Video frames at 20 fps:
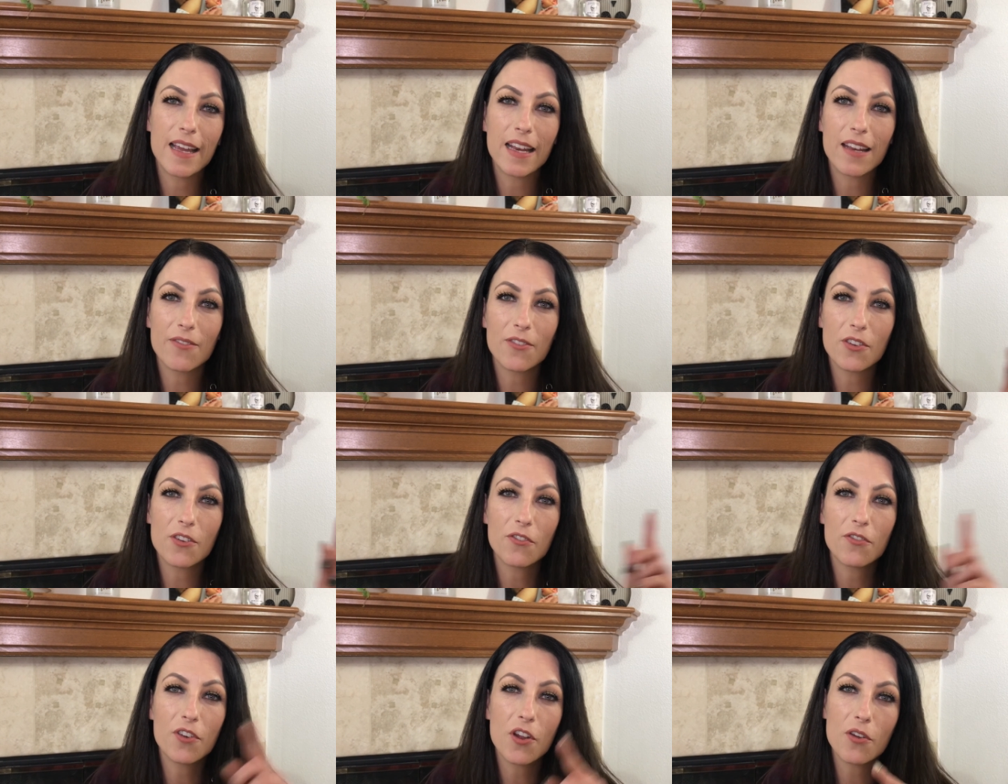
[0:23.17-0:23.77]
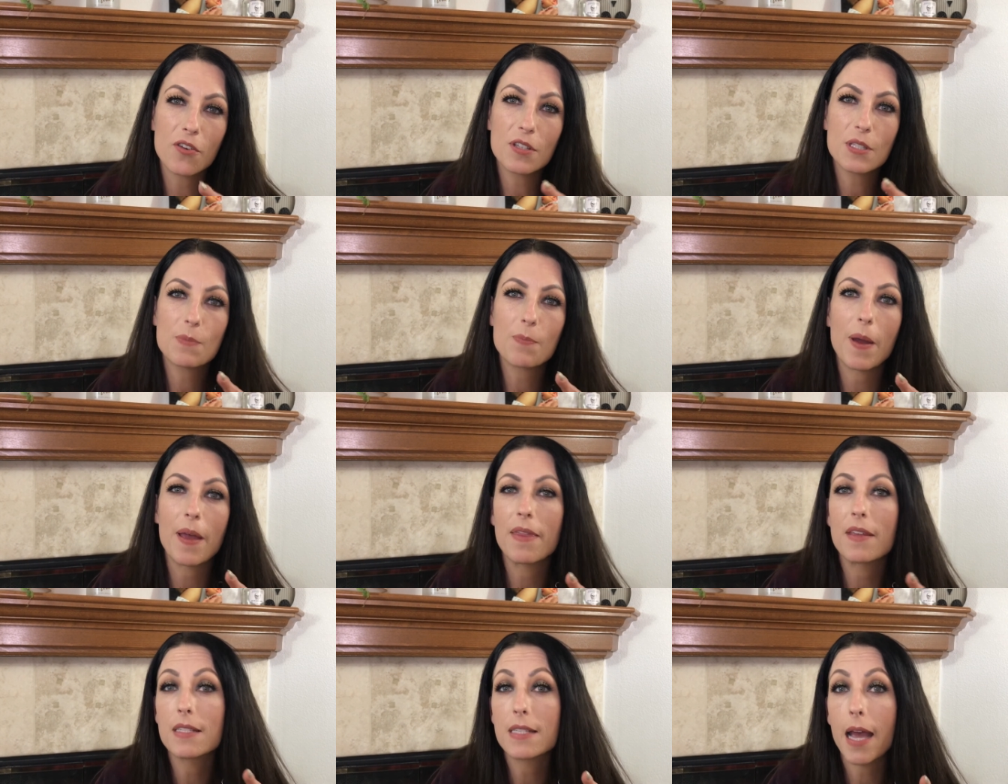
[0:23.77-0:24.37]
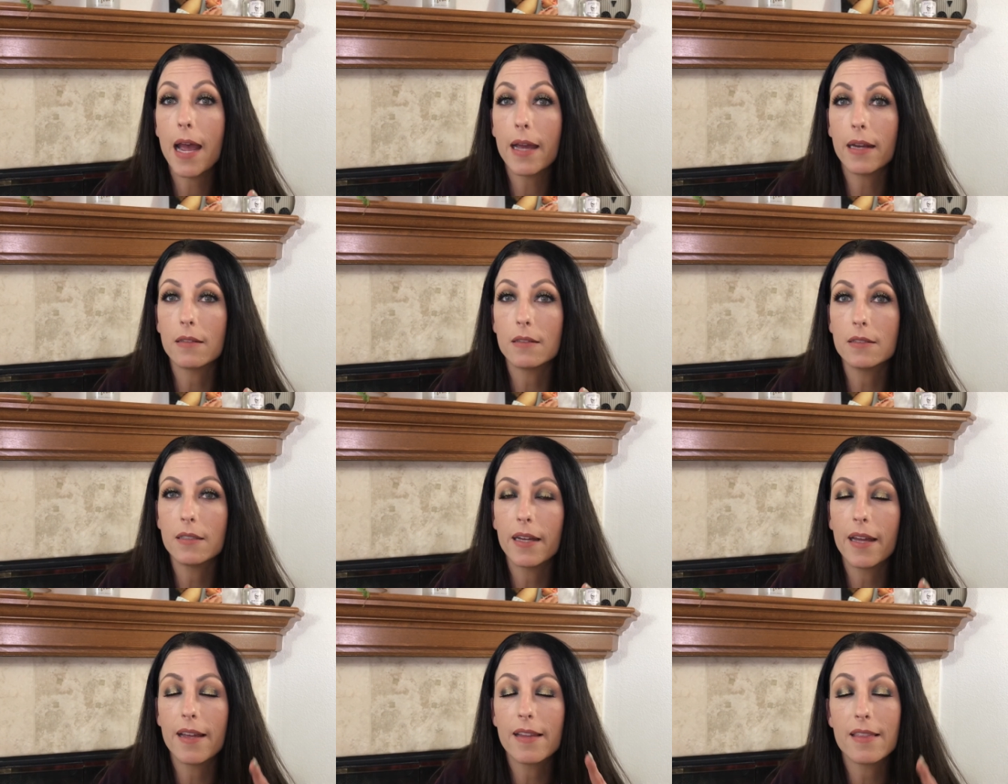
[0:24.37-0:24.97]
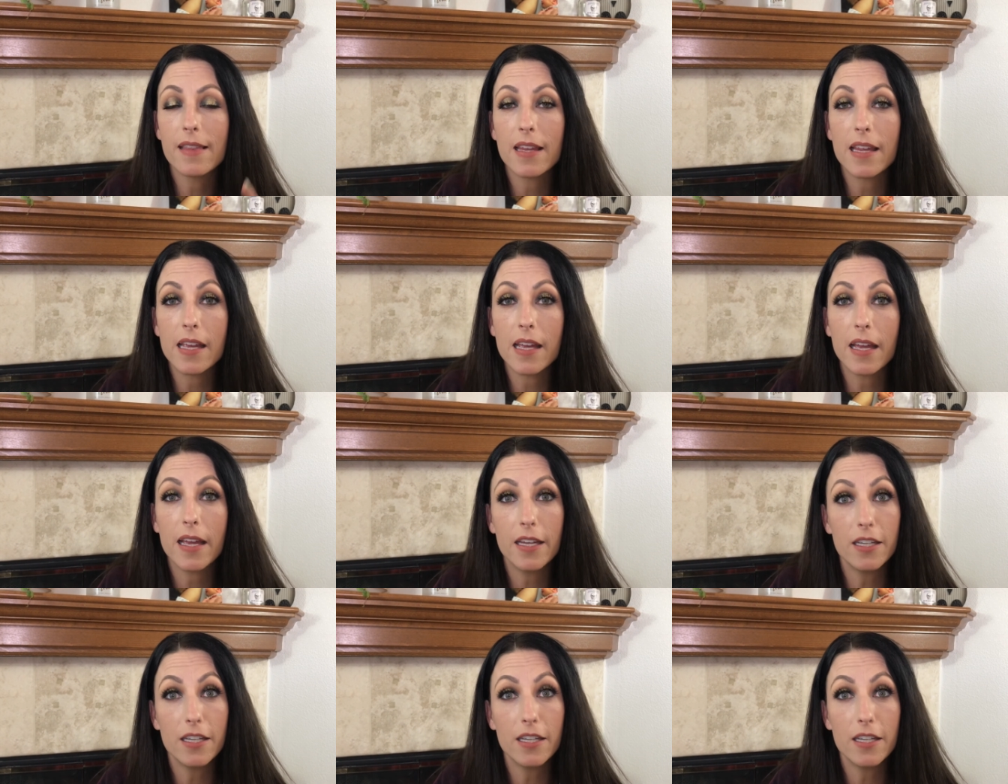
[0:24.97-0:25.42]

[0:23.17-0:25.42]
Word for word: And if you've noticed by the title and the